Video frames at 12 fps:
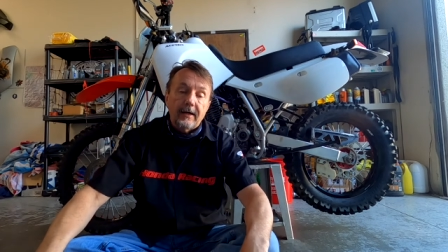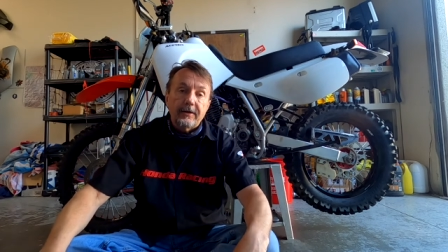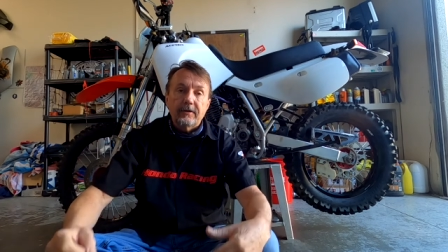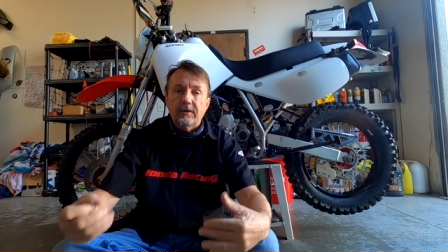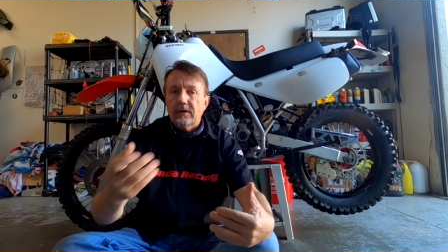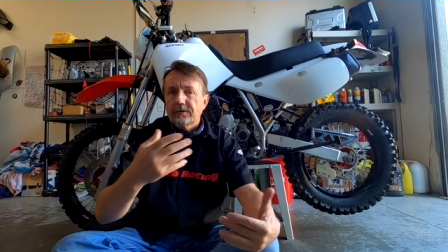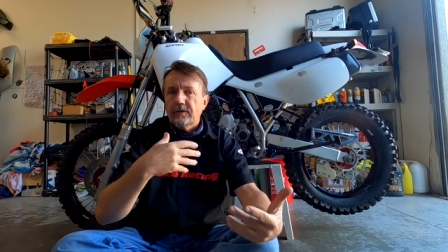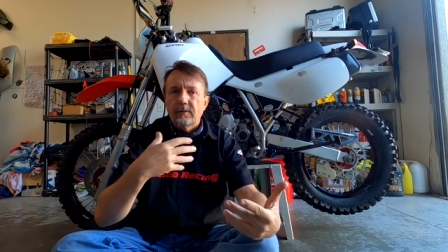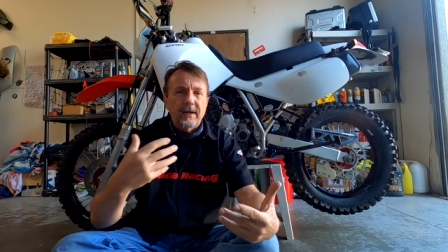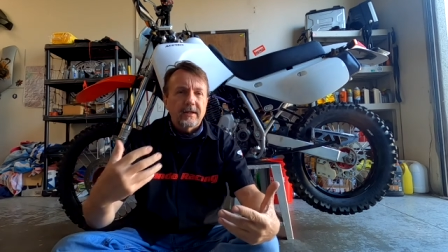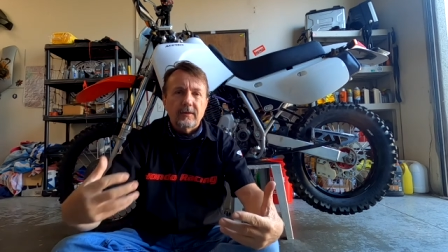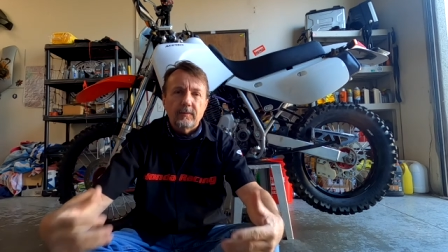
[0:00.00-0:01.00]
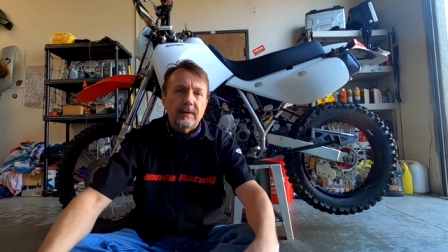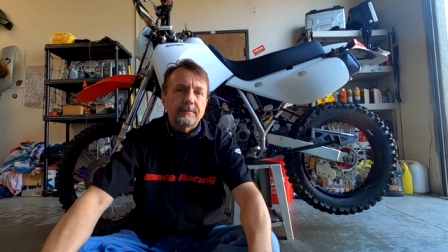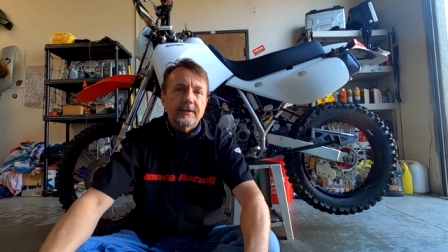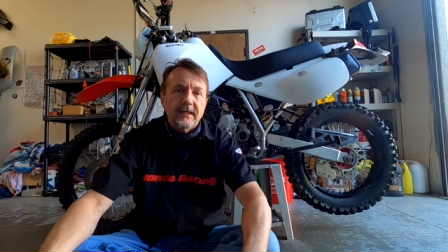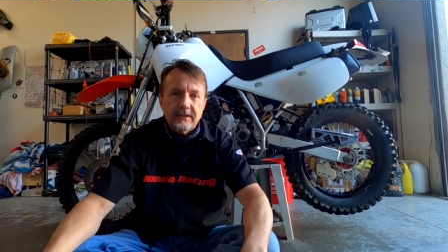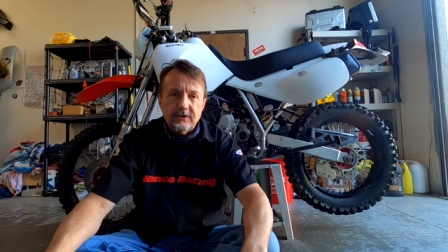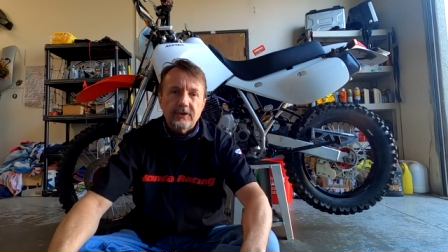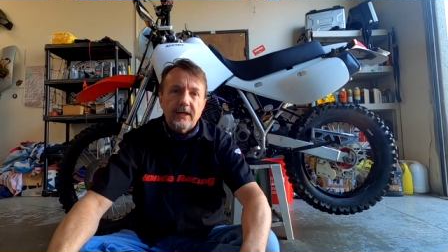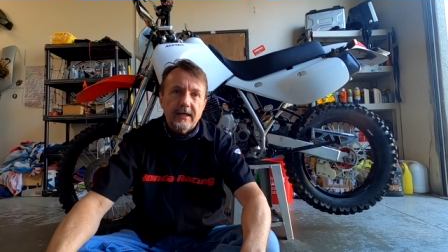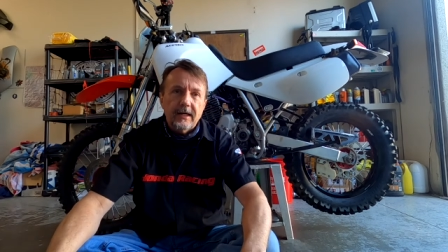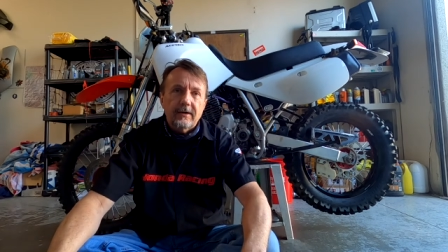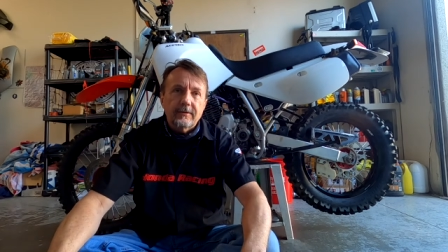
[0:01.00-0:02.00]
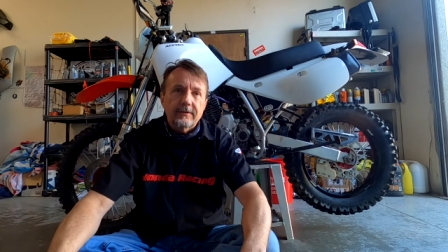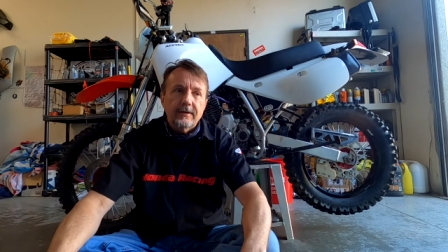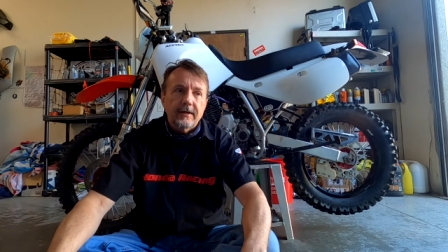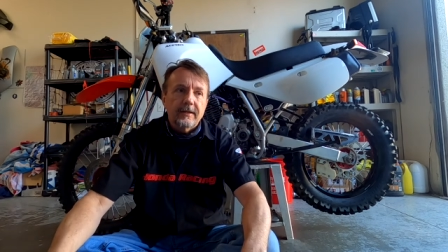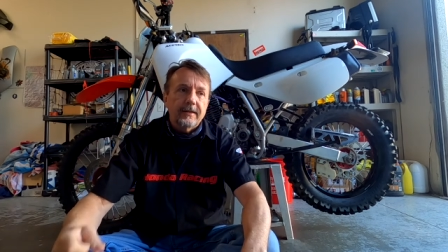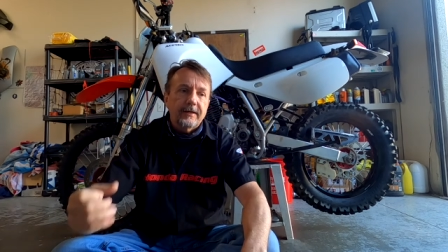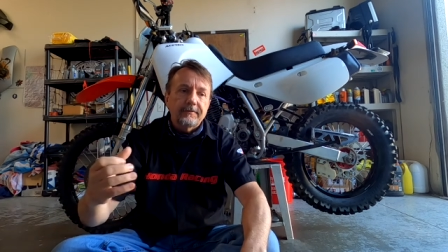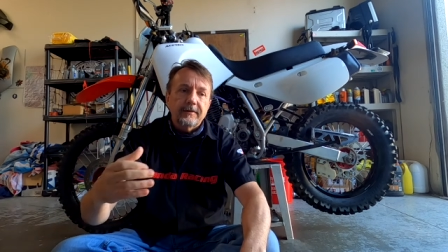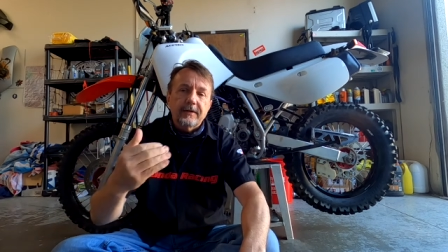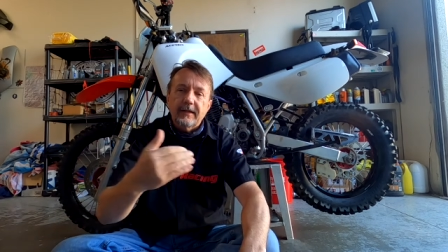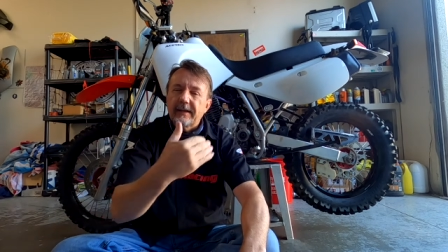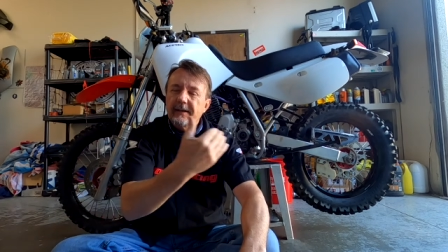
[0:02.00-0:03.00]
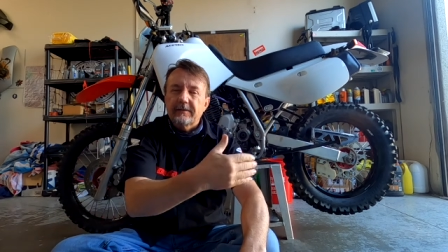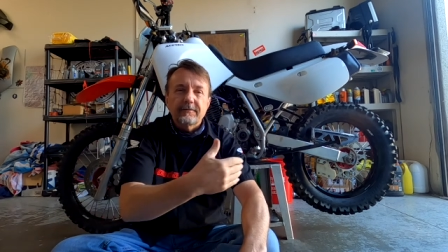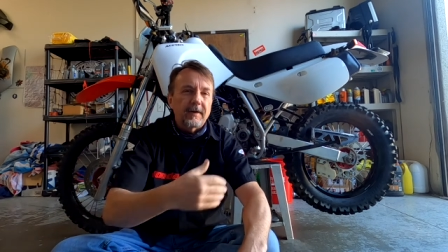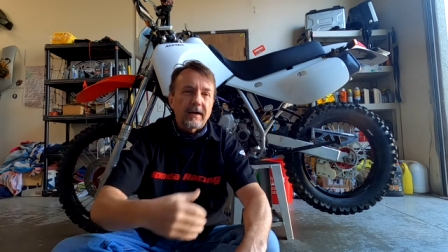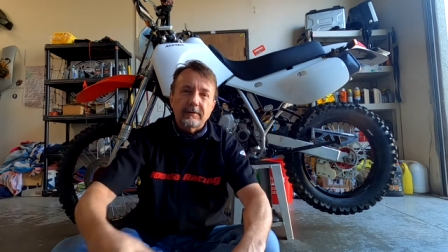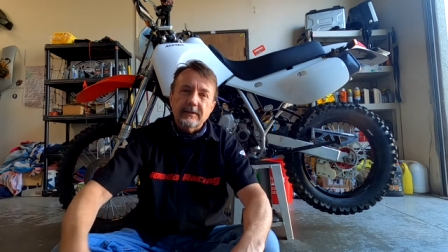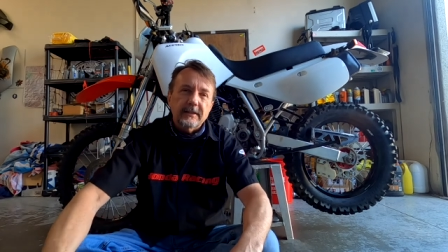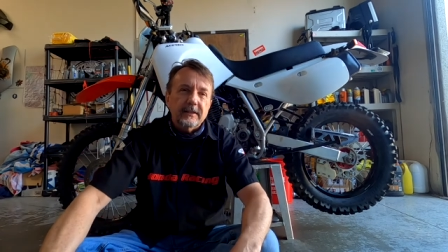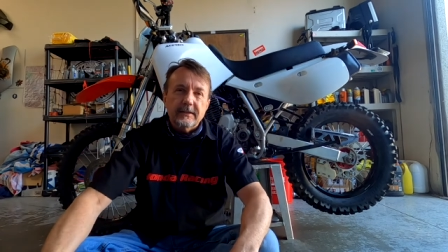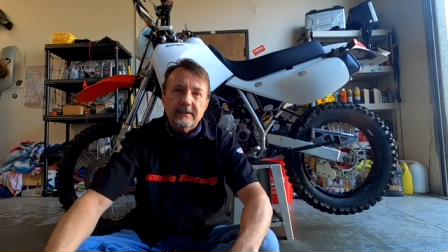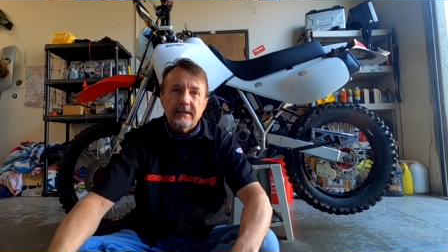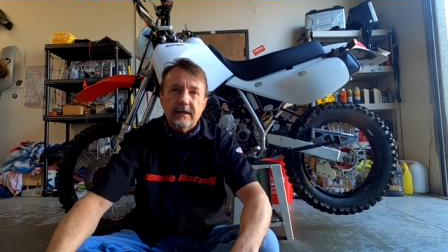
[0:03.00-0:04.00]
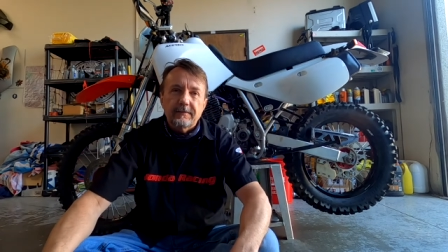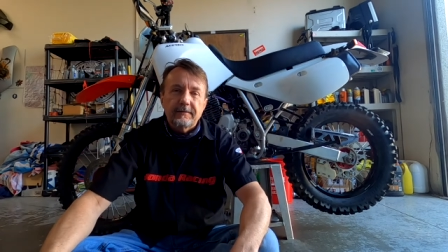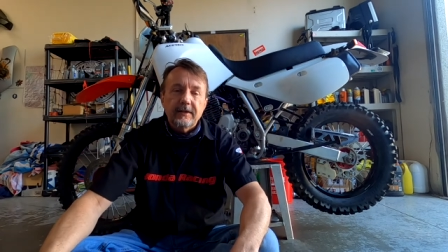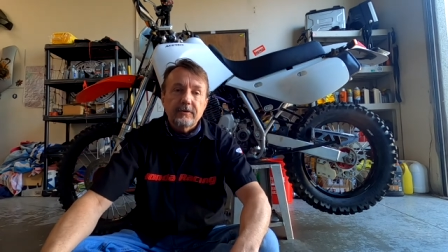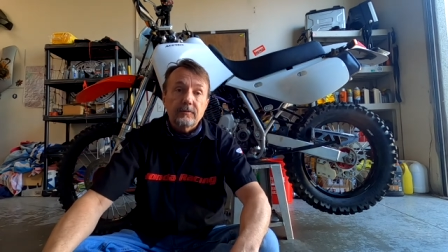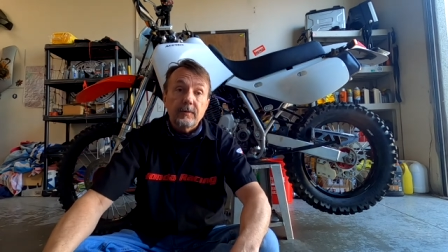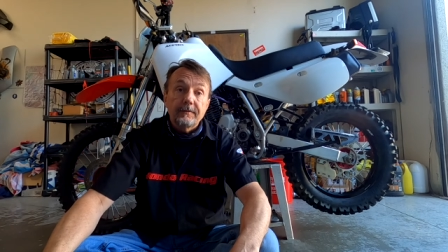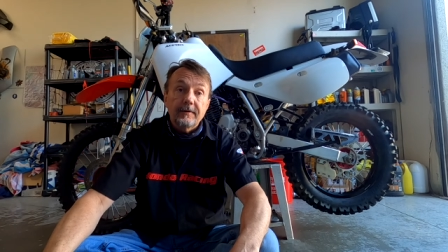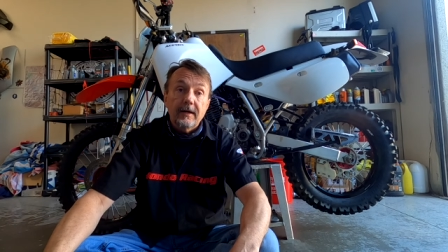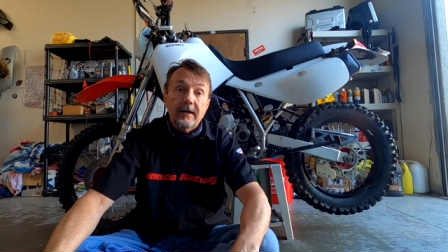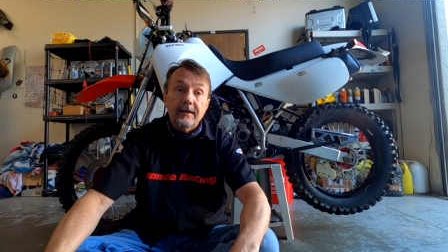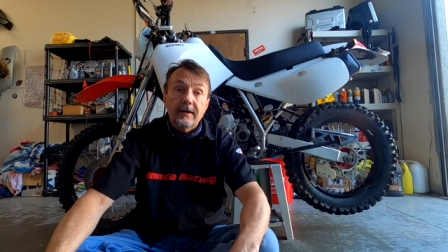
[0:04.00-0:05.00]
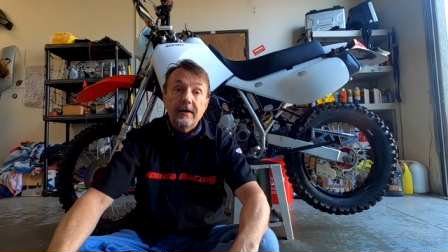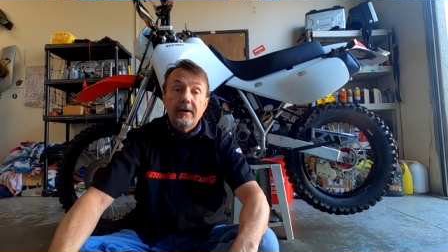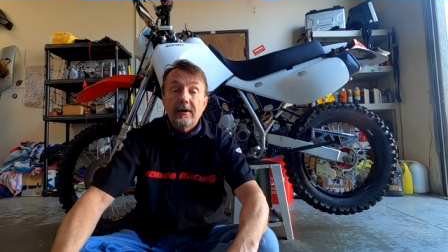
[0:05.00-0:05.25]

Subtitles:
You could also go back to the website and check out the different, I think there's 5 or 6 videos we've got.